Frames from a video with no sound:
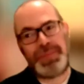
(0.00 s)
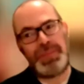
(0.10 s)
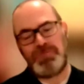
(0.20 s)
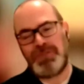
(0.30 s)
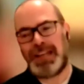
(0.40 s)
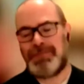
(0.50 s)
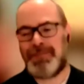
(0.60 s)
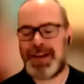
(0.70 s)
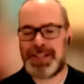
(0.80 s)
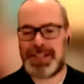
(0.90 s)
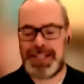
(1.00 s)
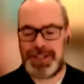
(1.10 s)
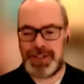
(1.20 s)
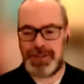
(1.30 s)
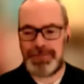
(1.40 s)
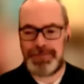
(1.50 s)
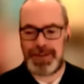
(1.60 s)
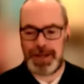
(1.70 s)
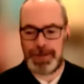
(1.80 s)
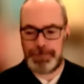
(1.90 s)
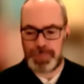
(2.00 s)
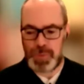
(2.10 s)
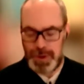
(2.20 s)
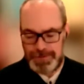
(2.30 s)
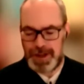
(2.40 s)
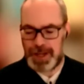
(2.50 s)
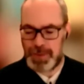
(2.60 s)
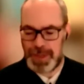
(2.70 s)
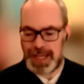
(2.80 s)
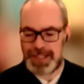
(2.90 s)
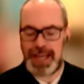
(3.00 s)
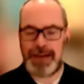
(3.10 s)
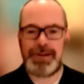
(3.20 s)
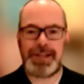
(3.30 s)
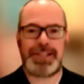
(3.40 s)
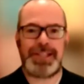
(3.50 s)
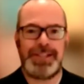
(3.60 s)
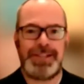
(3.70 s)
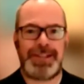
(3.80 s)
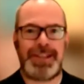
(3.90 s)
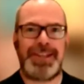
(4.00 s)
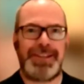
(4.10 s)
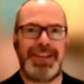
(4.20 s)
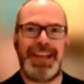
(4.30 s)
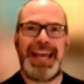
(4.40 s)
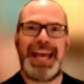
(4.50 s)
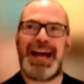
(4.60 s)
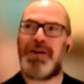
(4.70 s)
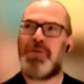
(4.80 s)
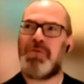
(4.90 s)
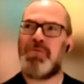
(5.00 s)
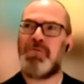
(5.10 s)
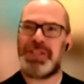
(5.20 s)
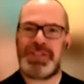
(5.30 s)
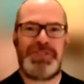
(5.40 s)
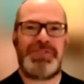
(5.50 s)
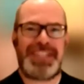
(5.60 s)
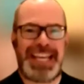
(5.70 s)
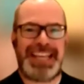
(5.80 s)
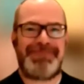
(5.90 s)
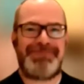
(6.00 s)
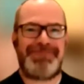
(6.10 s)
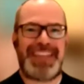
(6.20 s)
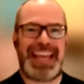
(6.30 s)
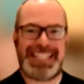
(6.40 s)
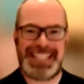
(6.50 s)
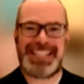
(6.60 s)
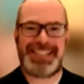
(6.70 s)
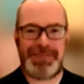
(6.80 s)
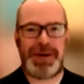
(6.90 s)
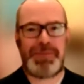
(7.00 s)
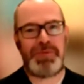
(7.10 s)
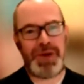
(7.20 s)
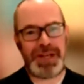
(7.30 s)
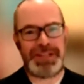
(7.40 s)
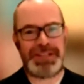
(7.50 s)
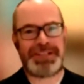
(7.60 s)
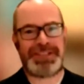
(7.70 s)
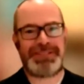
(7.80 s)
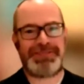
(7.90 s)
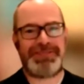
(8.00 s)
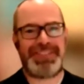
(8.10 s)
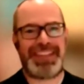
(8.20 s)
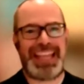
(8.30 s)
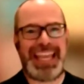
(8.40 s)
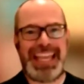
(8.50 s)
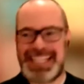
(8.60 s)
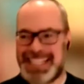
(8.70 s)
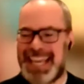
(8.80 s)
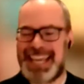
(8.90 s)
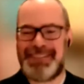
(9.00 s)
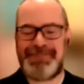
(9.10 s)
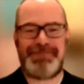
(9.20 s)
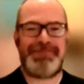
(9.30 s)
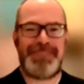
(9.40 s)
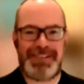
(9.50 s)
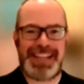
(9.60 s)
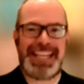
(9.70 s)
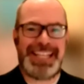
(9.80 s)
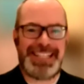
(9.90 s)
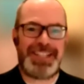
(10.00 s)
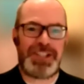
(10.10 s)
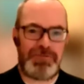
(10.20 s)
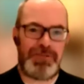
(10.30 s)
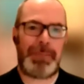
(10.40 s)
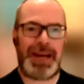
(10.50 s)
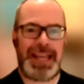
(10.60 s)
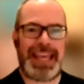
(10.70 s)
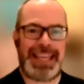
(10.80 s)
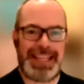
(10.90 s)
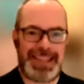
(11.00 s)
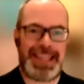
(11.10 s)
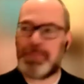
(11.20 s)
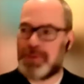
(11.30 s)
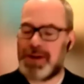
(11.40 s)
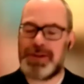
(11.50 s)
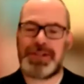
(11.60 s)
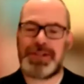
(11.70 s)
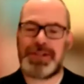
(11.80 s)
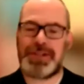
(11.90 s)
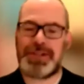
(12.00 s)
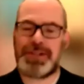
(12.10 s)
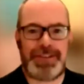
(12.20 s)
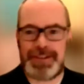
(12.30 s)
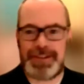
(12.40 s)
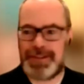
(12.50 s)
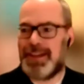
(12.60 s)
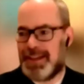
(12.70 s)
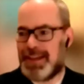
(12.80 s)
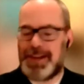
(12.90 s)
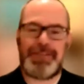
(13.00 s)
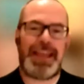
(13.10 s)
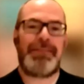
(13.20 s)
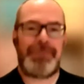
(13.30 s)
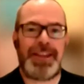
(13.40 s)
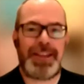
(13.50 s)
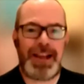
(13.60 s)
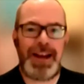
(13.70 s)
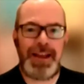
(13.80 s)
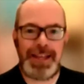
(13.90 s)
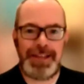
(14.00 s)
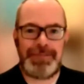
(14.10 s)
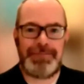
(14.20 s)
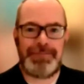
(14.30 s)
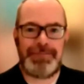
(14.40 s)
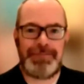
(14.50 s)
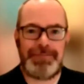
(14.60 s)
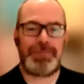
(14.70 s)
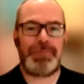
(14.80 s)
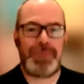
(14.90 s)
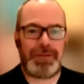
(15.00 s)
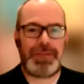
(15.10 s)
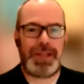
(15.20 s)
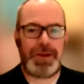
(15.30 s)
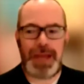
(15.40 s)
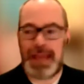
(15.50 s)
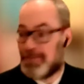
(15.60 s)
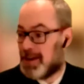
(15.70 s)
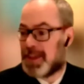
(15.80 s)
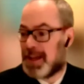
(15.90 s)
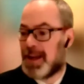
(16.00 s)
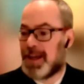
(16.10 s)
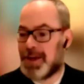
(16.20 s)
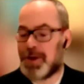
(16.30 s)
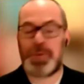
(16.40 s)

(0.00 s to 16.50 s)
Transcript: the real advantage of we find with Acterys is that once you set a system up once, it's then very easy to replicate that process for kind of every other client, every other client